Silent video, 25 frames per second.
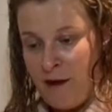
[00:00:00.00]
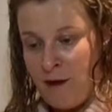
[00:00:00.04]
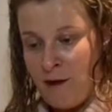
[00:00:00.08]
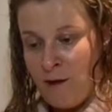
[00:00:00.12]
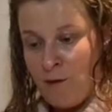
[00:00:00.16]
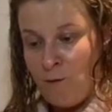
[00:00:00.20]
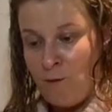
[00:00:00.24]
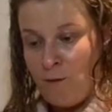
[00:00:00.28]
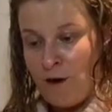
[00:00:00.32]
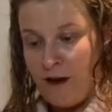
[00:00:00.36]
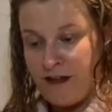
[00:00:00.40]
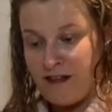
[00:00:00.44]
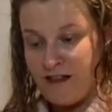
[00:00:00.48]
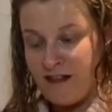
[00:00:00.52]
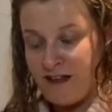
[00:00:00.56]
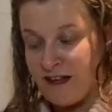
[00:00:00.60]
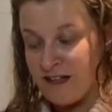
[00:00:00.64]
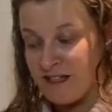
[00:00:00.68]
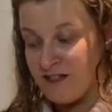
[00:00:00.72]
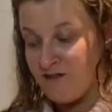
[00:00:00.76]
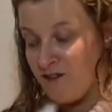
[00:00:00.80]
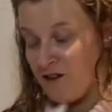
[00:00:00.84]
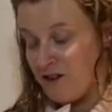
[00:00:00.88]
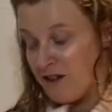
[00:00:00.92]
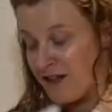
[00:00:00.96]
with
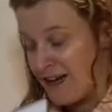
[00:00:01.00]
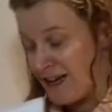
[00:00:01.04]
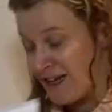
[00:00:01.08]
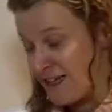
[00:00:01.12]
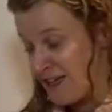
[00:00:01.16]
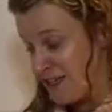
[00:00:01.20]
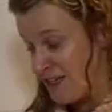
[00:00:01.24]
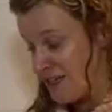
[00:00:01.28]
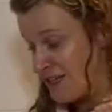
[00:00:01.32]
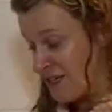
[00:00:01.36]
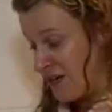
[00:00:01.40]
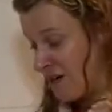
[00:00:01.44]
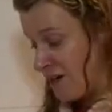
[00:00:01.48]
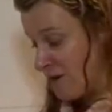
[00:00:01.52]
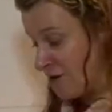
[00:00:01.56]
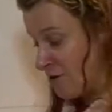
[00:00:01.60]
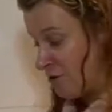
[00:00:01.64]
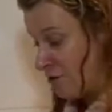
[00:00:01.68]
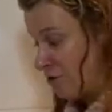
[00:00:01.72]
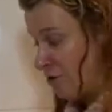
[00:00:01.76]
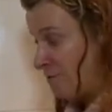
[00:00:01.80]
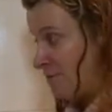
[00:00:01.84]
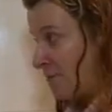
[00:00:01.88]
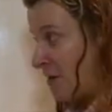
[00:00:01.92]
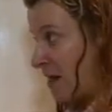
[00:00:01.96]
exfoliating
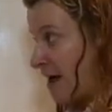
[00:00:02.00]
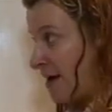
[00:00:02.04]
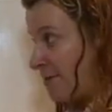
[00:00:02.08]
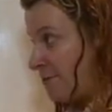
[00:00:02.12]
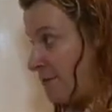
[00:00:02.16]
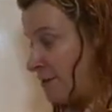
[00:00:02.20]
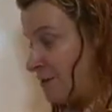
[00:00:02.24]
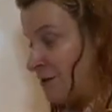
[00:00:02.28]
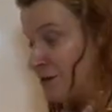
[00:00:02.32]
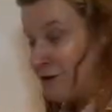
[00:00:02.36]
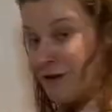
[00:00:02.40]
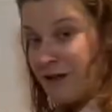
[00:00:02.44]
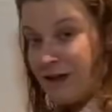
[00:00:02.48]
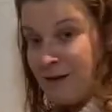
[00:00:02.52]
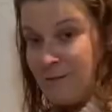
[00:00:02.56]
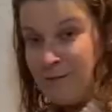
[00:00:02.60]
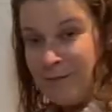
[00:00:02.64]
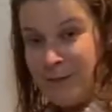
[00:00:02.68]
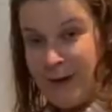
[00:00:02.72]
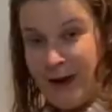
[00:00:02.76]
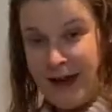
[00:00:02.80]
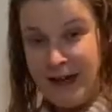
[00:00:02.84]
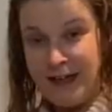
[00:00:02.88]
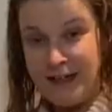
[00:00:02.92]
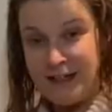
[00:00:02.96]
charcoal, absolutely
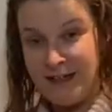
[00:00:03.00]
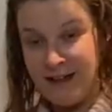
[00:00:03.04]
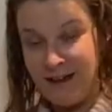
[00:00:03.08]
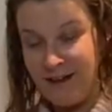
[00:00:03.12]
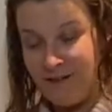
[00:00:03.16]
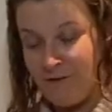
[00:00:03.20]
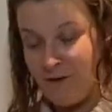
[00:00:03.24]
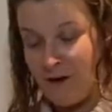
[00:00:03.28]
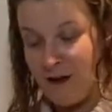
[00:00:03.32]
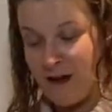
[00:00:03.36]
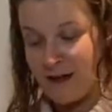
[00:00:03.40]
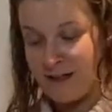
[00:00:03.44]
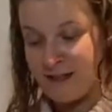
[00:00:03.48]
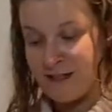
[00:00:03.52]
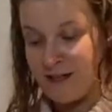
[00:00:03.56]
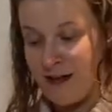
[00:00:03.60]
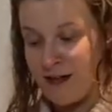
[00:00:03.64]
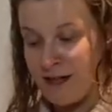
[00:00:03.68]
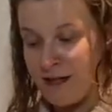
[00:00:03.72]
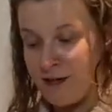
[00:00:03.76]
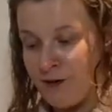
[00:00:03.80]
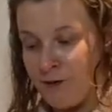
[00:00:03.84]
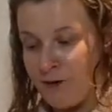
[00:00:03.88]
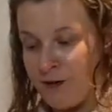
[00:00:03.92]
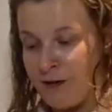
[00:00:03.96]
amazing if you get
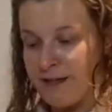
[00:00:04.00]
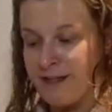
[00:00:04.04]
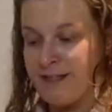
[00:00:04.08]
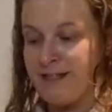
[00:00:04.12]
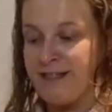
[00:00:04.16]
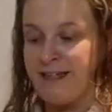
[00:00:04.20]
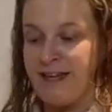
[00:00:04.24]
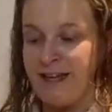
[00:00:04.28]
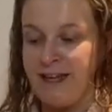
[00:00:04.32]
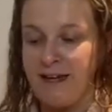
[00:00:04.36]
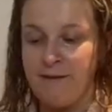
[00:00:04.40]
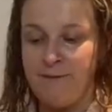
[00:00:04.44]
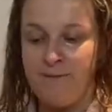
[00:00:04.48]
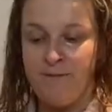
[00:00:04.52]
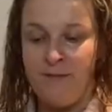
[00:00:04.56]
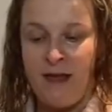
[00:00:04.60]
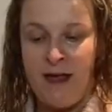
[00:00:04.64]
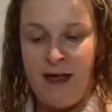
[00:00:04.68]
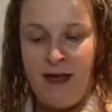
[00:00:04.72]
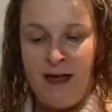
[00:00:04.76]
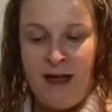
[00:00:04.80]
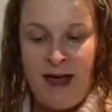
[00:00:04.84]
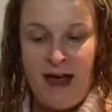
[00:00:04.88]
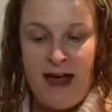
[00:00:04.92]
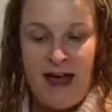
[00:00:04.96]
slightly oily skin,
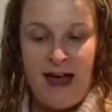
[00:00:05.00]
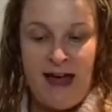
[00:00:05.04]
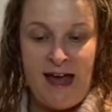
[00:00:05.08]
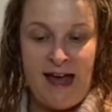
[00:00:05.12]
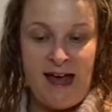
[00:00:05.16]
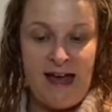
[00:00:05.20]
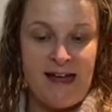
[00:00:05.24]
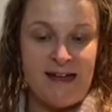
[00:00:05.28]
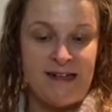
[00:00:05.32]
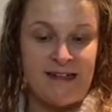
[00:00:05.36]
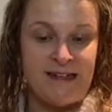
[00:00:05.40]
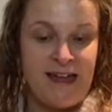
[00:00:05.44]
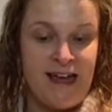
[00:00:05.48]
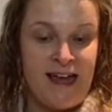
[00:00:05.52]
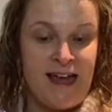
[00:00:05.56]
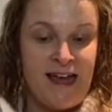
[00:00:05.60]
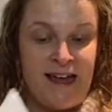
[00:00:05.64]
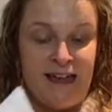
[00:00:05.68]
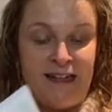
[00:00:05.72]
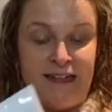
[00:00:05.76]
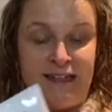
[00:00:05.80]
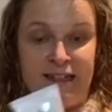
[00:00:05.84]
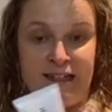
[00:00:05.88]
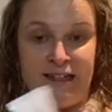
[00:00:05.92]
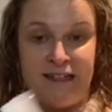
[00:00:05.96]
and a
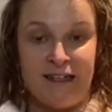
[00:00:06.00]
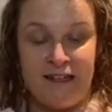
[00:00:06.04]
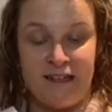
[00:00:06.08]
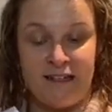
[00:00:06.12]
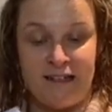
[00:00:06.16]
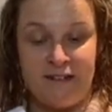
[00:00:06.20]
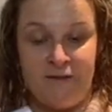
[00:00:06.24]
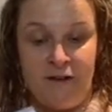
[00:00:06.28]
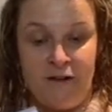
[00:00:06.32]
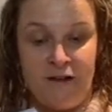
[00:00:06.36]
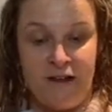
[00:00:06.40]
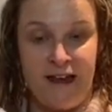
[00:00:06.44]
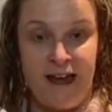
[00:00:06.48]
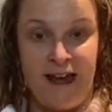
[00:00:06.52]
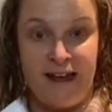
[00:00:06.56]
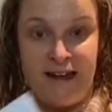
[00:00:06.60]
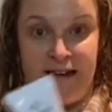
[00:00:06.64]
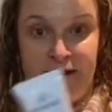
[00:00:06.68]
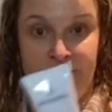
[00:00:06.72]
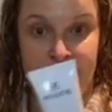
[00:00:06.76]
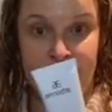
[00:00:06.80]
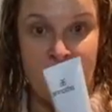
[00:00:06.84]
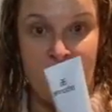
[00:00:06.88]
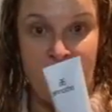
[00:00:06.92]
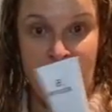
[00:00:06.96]
cell exfoliating
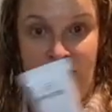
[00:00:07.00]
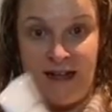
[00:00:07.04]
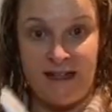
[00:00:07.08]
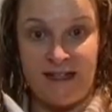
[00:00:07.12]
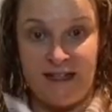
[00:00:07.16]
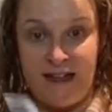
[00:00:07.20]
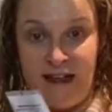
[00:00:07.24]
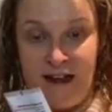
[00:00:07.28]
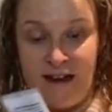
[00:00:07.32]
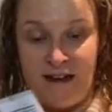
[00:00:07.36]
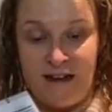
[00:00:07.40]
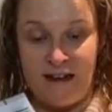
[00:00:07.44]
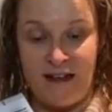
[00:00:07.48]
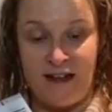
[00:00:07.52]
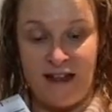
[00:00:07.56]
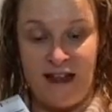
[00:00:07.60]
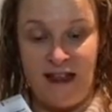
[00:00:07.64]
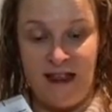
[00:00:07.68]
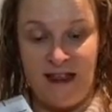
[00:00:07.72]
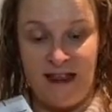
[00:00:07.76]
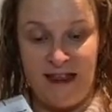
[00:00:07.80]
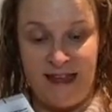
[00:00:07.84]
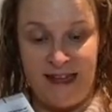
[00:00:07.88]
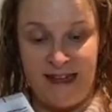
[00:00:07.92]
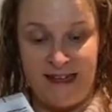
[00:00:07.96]
mask and
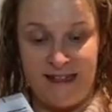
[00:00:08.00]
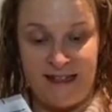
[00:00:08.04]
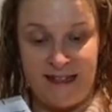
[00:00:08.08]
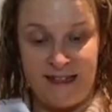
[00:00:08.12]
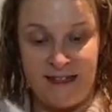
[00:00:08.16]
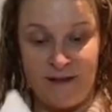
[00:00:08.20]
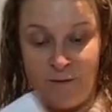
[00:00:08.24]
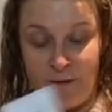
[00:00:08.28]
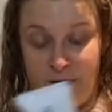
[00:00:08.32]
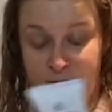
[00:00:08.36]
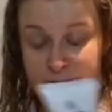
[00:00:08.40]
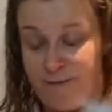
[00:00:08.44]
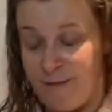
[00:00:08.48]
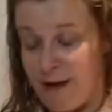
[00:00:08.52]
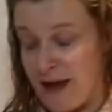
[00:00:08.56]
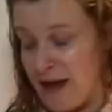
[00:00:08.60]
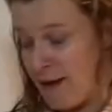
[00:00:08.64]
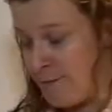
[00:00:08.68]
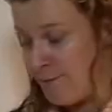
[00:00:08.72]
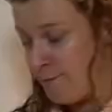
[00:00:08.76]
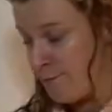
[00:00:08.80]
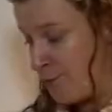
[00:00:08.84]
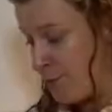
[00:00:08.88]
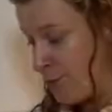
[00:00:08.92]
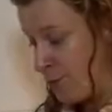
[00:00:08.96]
cleanser with
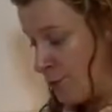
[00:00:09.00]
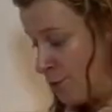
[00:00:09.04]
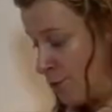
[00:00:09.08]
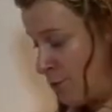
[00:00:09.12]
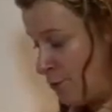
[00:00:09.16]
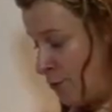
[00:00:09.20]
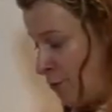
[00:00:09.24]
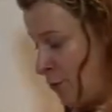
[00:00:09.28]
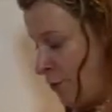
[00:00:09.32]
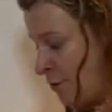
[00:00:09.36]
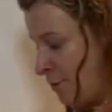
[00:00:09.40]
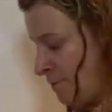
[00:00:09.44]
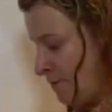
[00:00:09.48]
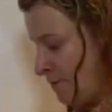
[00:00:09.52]
bamboo,